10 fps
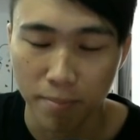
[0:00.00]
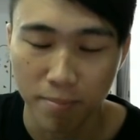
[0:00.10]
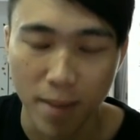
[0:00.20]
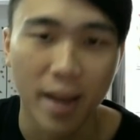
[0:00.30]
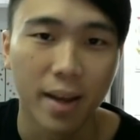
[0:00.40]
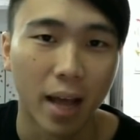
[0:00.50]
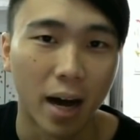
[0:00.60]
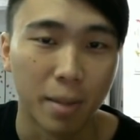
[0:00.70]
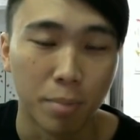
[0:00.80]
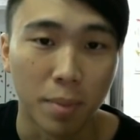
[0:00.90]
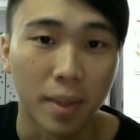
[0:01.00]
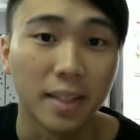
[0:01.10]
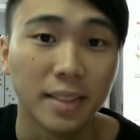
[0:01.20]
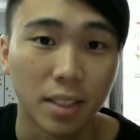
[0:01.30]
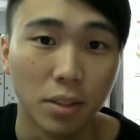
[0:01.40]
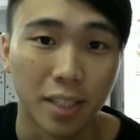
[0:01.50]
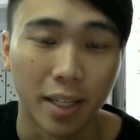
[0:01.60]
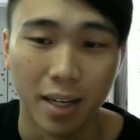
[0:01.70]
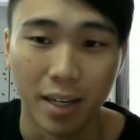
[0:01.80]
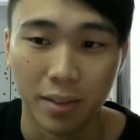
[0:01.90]
Madhead are implementing skills
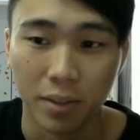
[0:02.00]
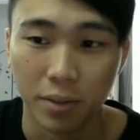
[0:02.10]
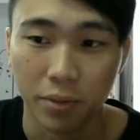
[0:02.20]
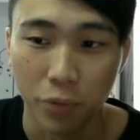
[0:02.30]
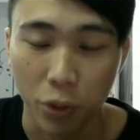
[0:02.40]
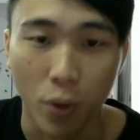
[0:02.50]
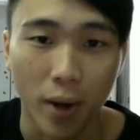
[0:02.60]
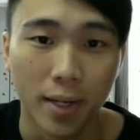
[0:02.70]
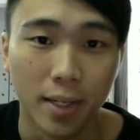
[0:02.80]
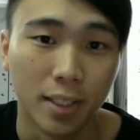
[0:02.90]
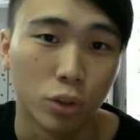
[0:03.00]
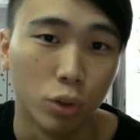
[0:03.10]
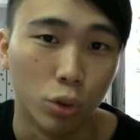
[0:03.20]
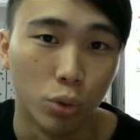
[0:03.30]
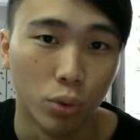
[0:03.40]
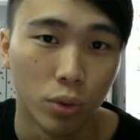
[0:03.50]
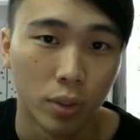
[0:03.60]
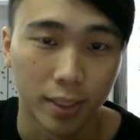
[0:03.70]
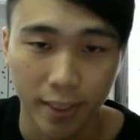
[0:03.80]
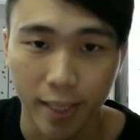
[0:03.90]
that require us to do
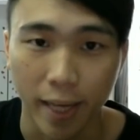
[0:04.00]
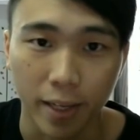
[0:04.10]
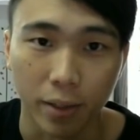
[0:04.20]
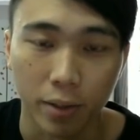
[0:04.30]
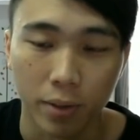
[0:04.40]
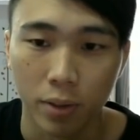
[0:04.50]
stacking